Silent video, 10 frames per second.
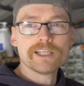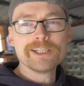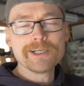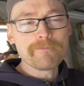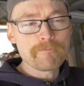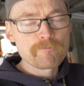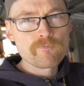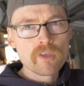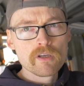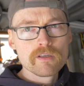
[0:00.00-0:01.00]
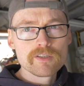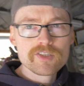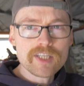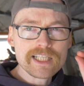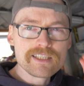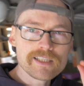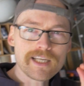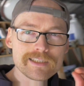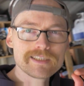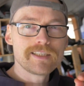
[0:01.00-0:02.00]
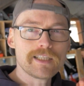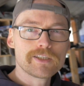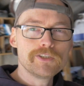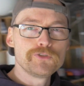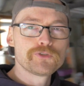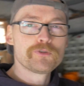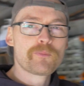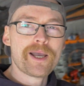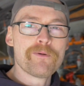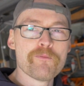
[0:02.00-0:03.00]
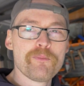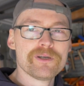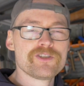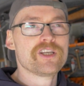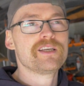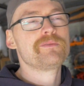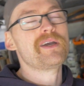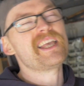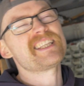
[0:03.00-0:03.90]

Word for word: Um, sticking to that six hundred pound budget, well,